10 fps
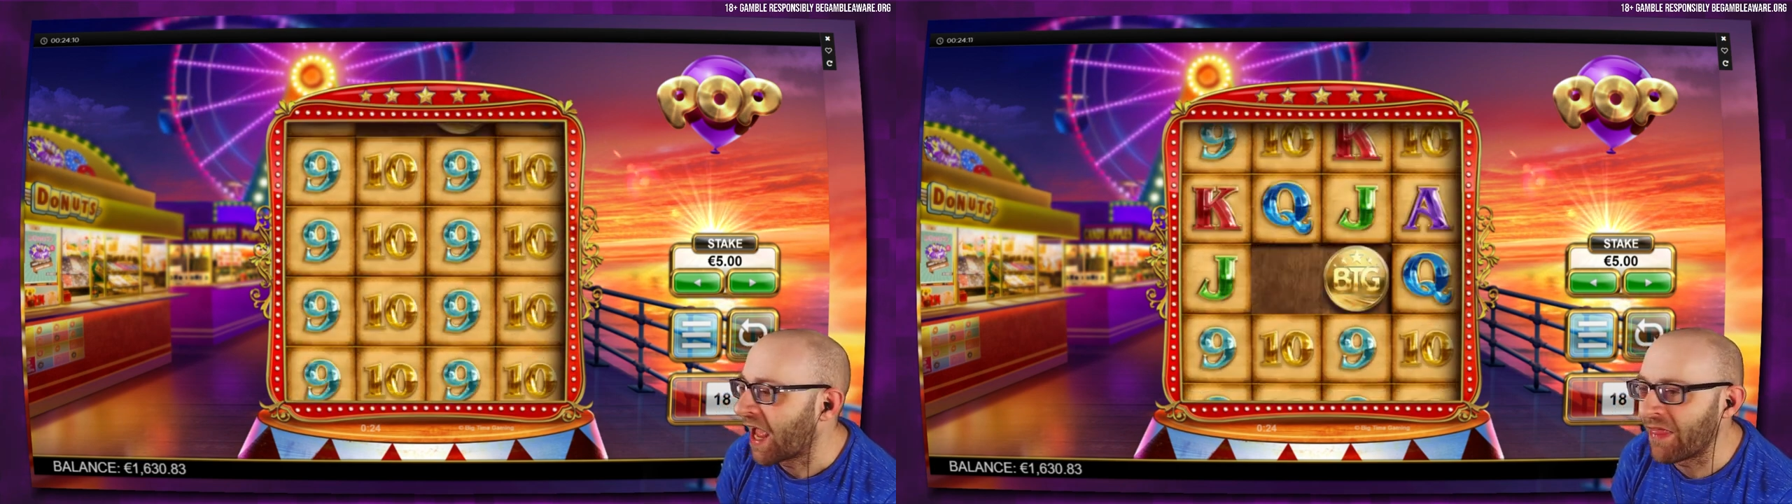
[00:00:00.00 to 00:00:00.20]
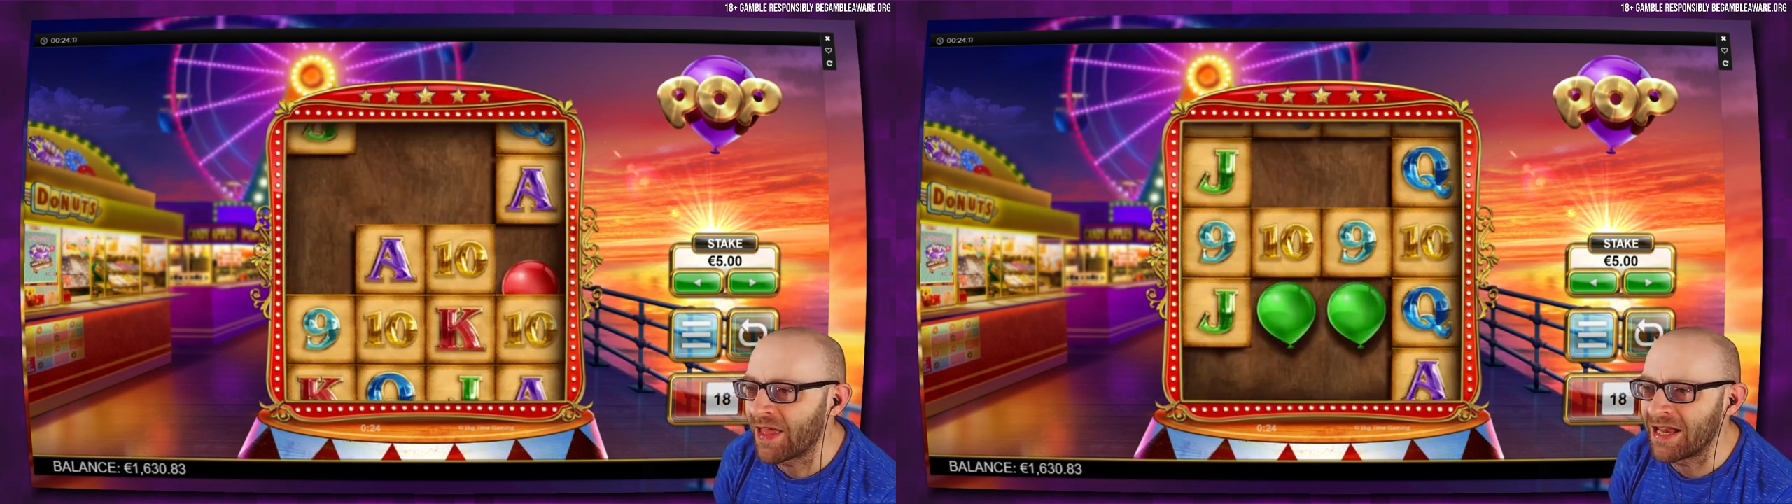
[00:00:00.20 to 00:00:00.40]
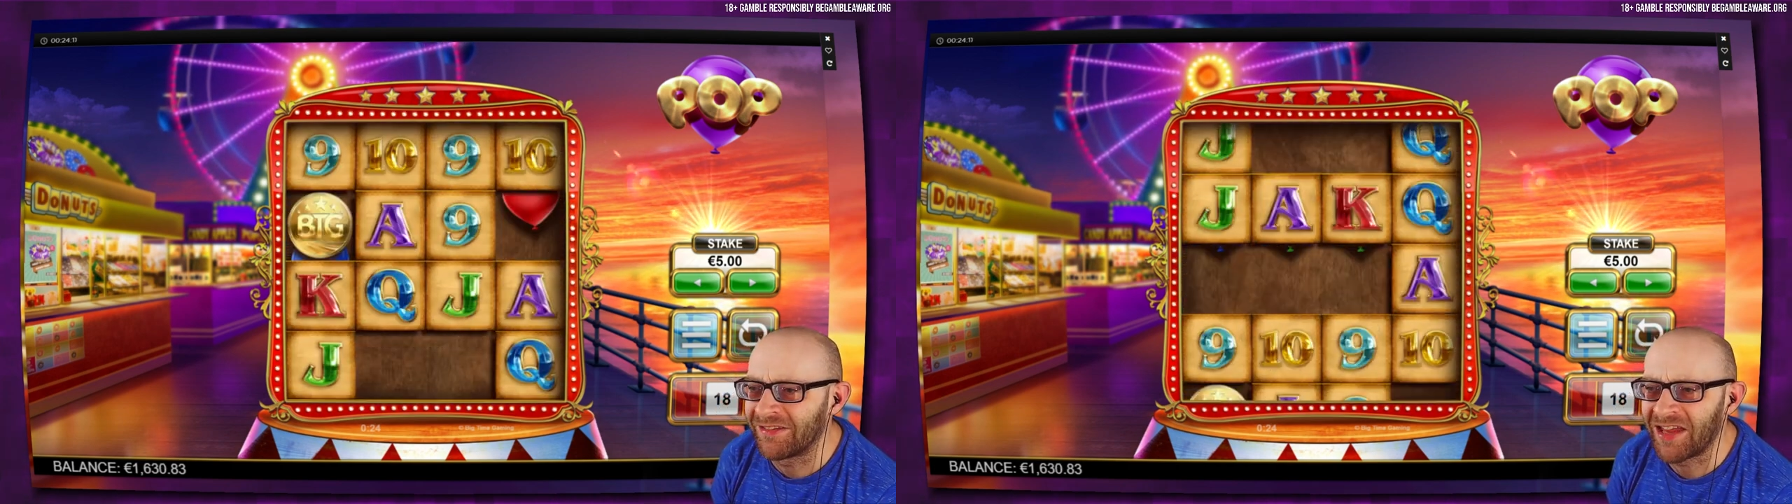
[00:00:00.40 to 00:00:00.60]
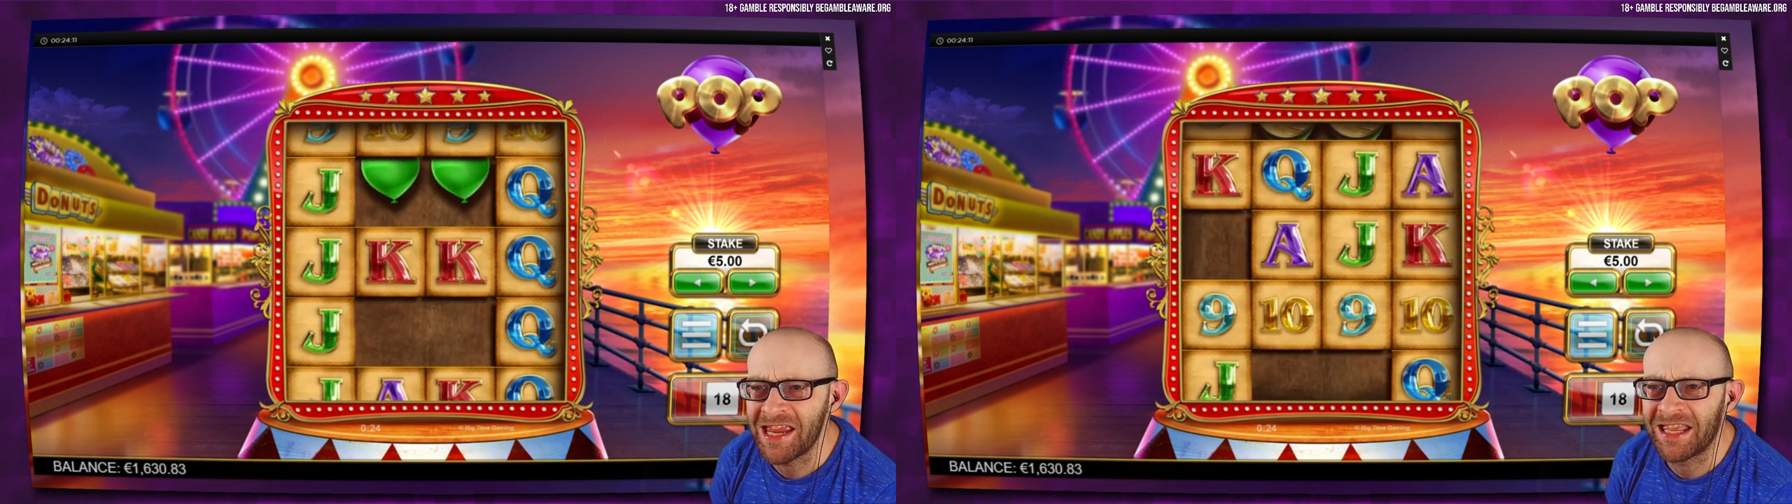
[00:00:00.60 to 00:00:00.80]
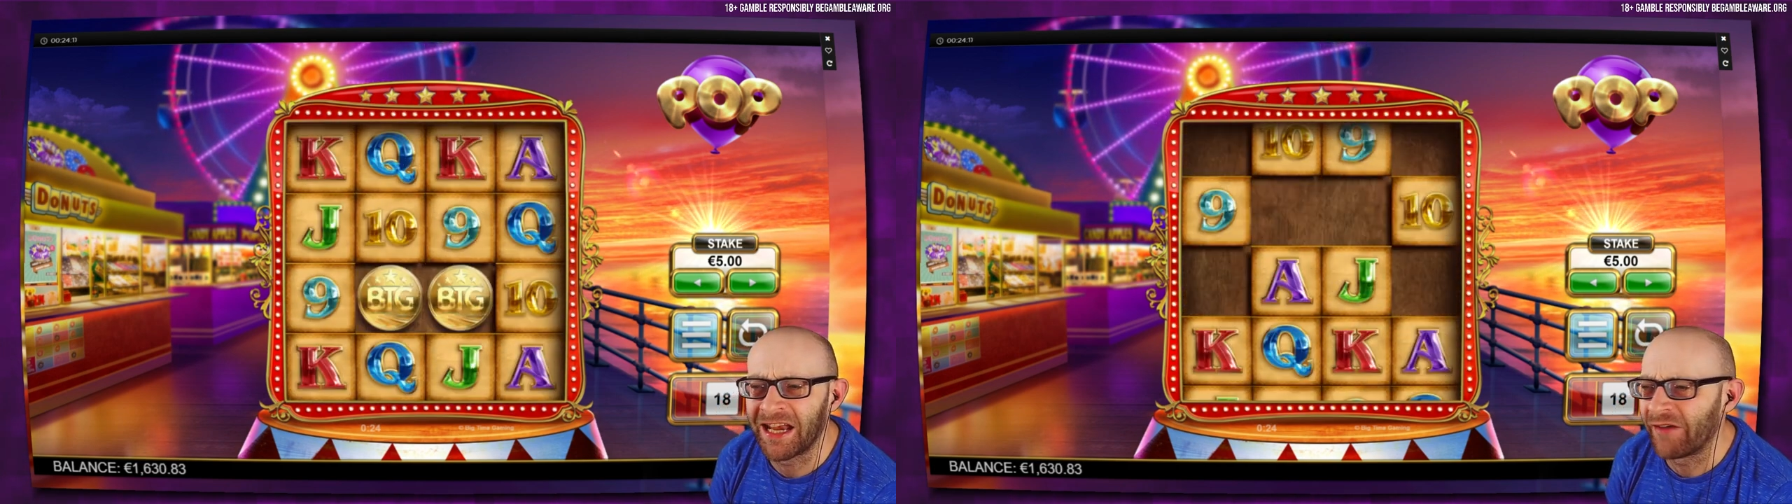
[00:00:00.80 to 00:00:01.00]
and then
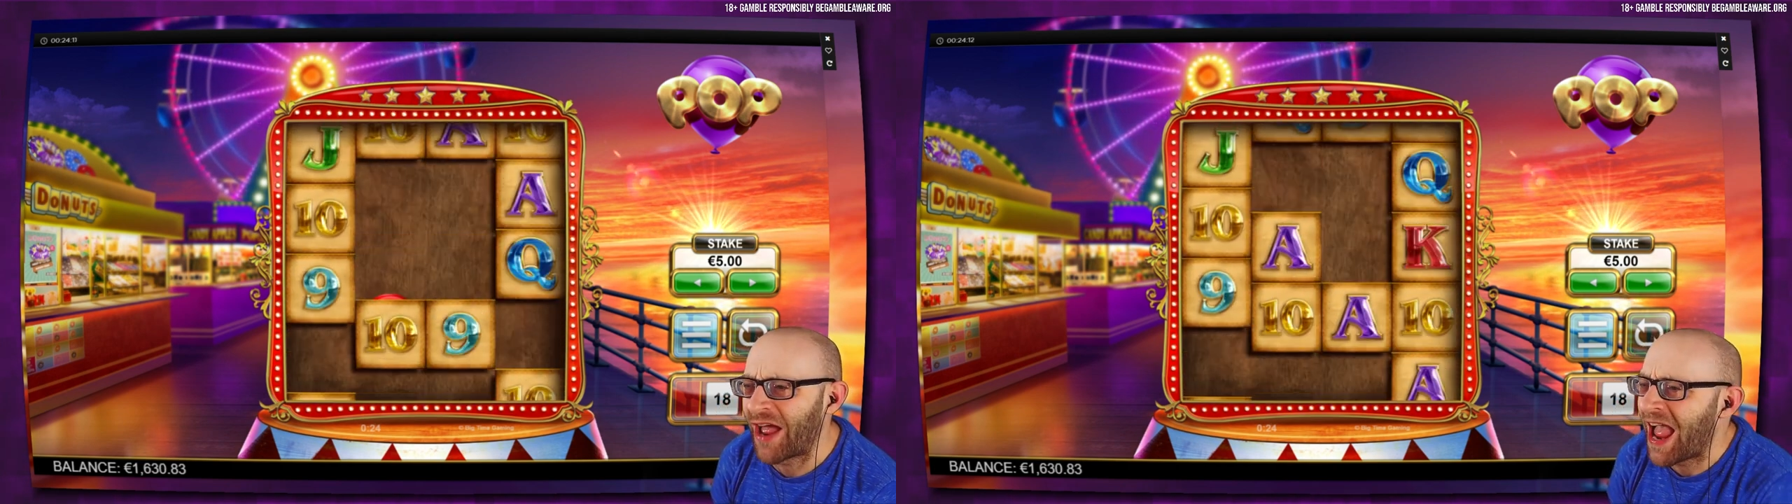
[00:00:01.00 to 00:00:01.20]
take another